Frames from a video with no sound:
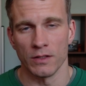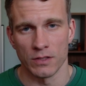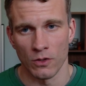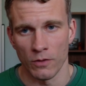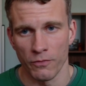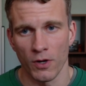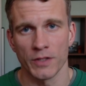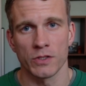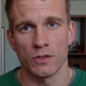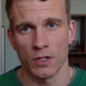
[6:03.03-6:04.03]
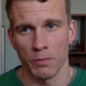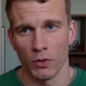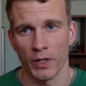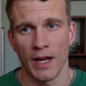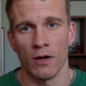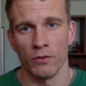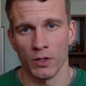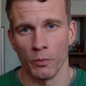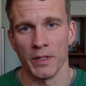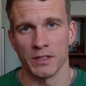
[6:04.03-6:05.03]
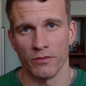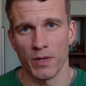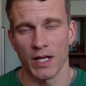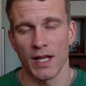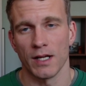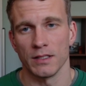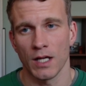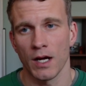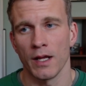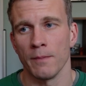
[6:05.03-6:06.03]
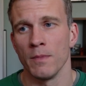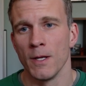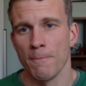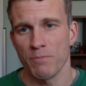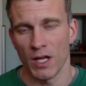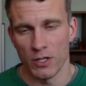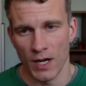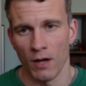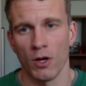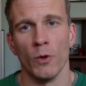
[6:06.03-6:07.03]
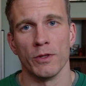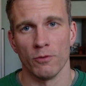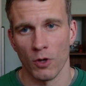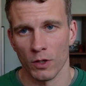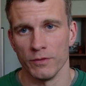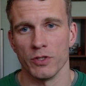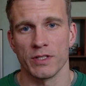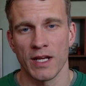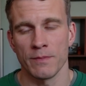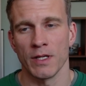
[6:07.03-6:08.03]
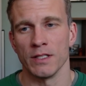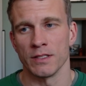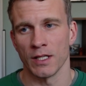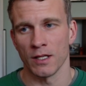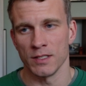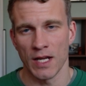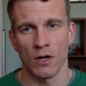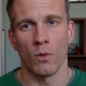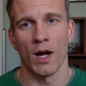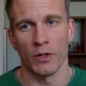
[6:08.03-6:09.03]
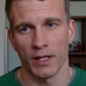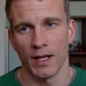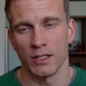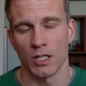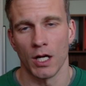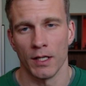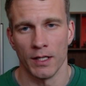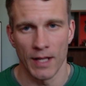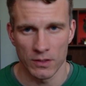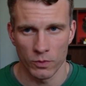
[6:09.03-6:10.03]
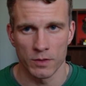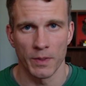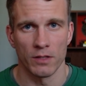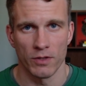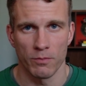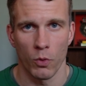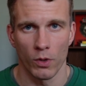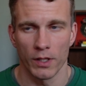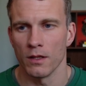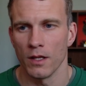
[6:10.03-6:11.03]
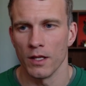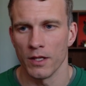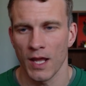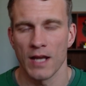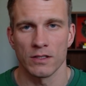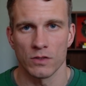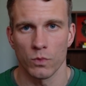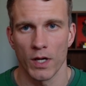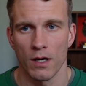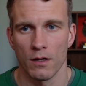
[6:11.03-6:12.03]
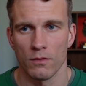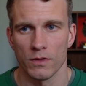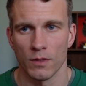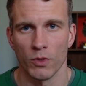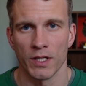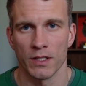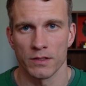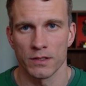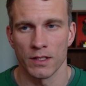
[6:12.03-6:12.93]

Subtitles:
so if fraudsters are pulling out little bits of money at a time, and you're not going through all of your statements, it could take a while to catch on. And that's what's been reported in the cases where someone has